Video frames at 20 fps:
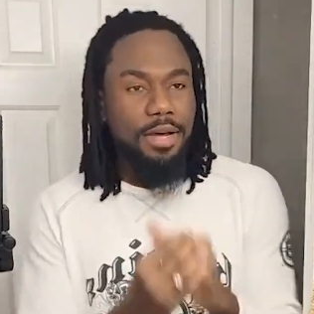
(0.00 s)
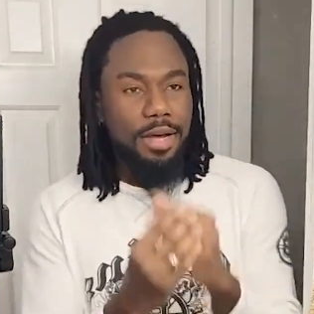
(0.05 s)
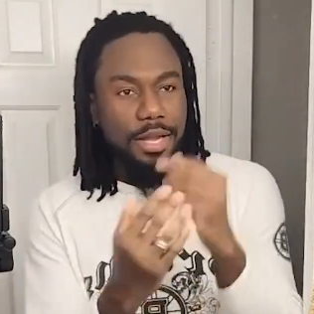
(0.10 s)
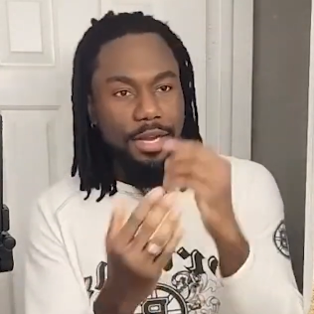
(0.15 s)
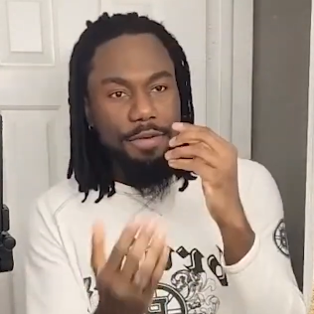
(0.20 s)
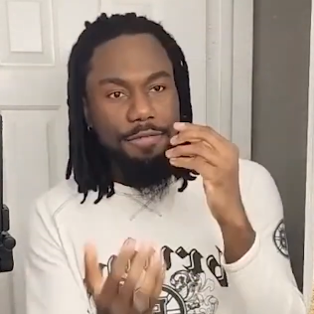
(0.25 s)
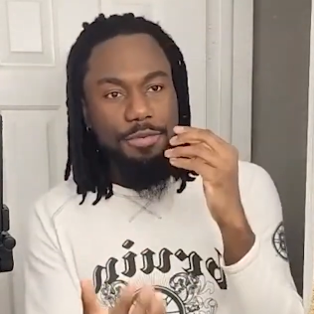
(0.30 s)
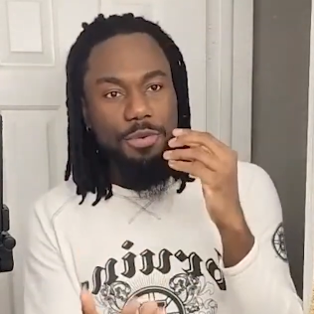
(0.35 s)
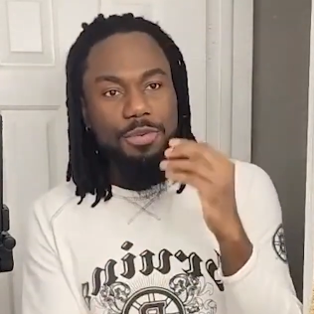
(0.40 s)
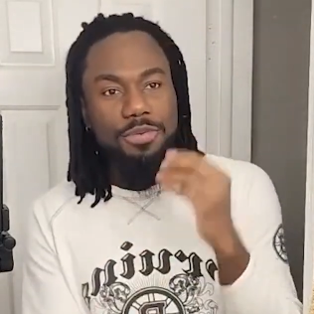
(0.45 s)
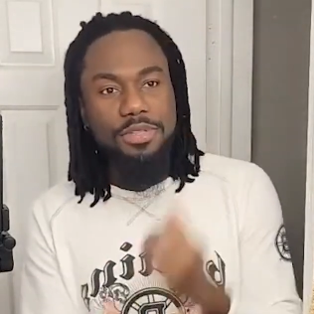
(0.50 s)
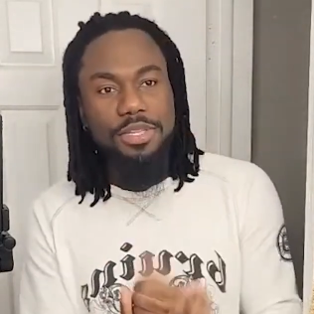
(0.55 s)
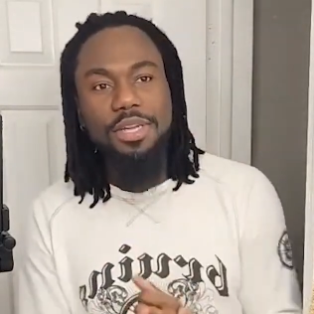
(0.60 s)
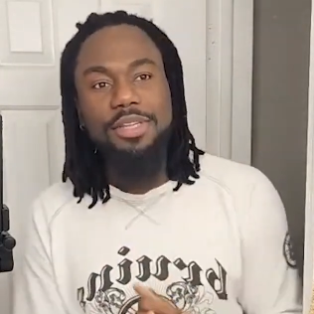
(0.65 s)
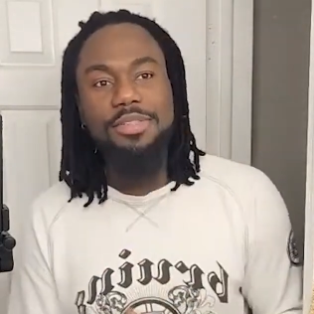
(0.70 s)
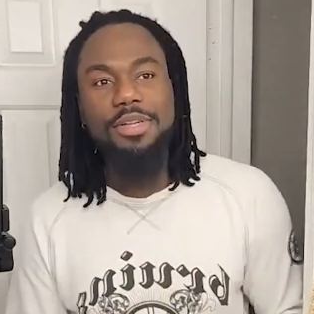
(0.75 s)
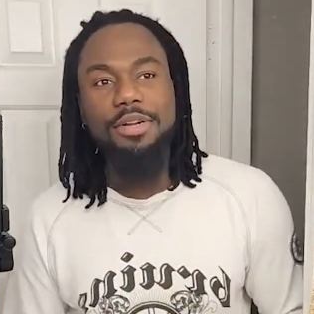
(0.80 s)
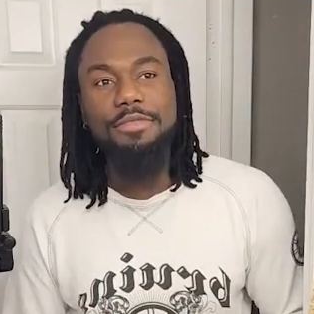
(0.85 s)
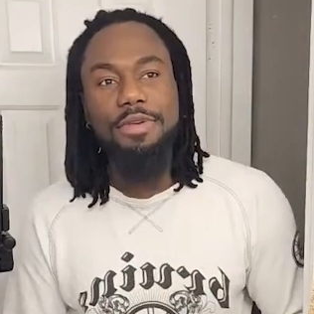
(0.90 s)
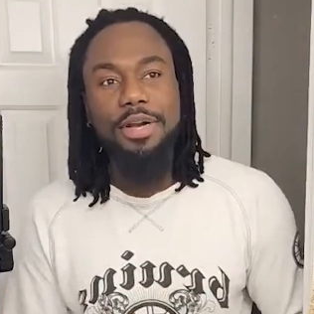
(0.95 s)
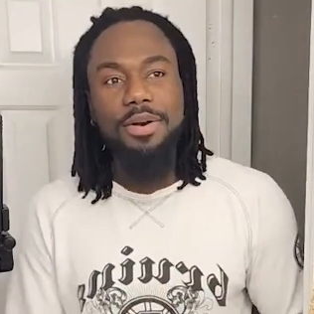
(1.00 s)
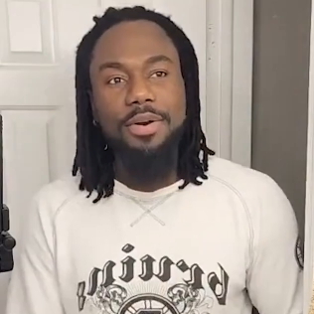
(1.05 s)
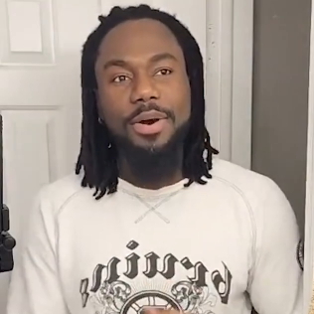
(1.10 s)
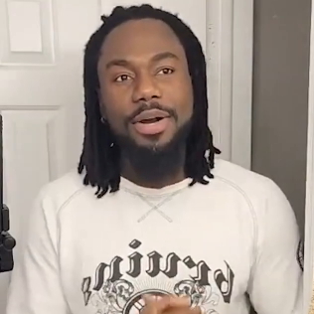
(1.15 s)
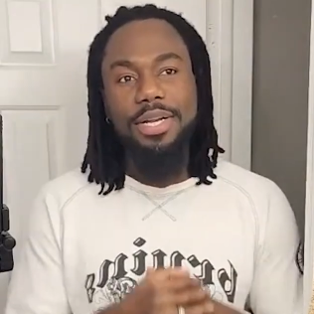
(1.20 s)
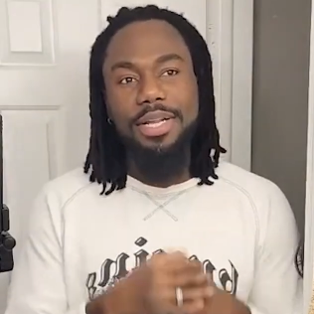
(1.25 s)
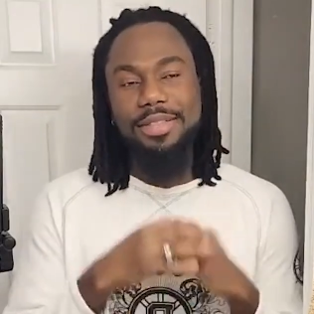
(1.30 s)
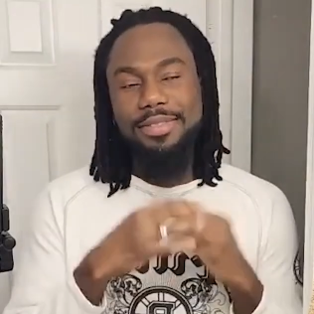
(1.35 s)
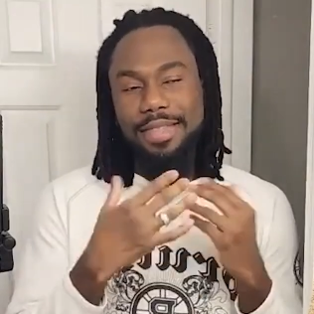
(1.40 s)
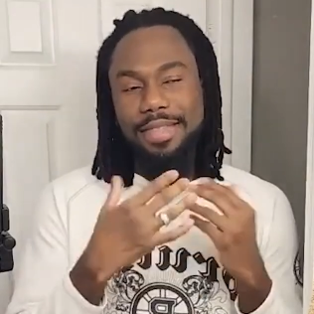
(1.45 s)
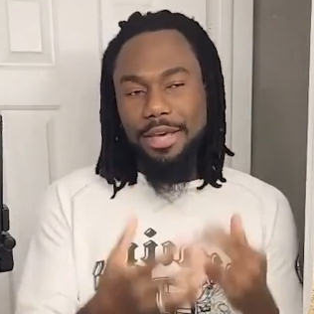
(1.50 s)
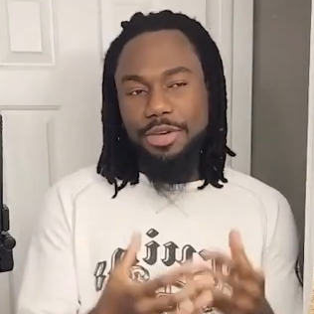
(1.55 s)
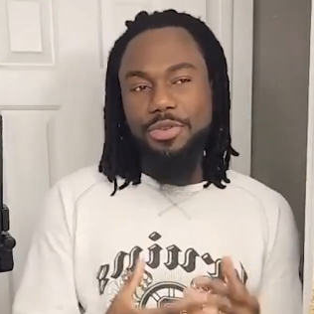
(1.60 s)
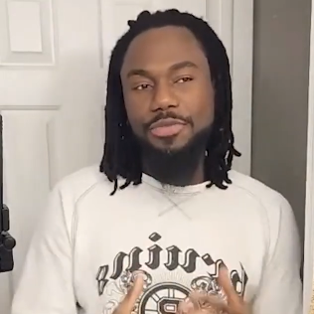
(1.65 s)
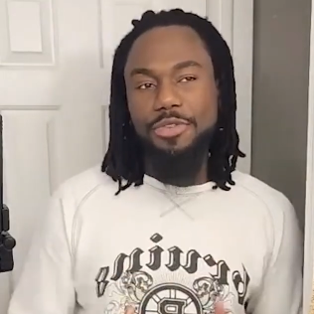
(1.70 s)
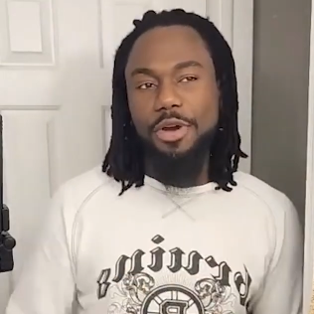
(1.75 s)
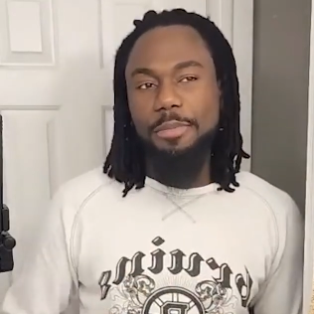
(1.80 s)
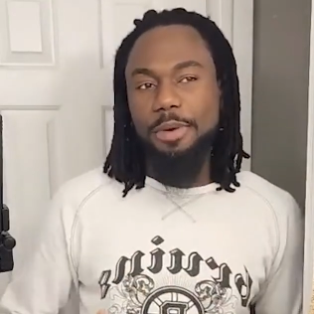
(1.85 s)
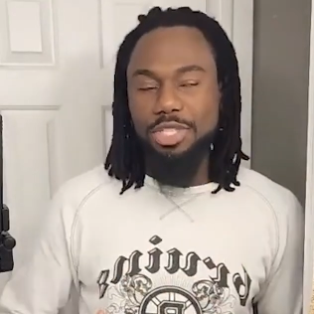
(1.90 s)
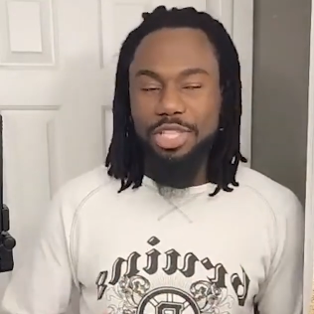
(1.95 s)
And if you see this on the recording, thank you
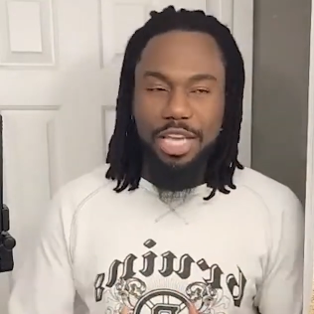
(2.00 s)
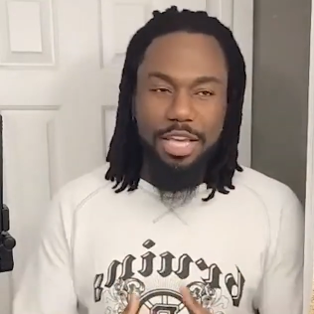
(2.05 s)
very much.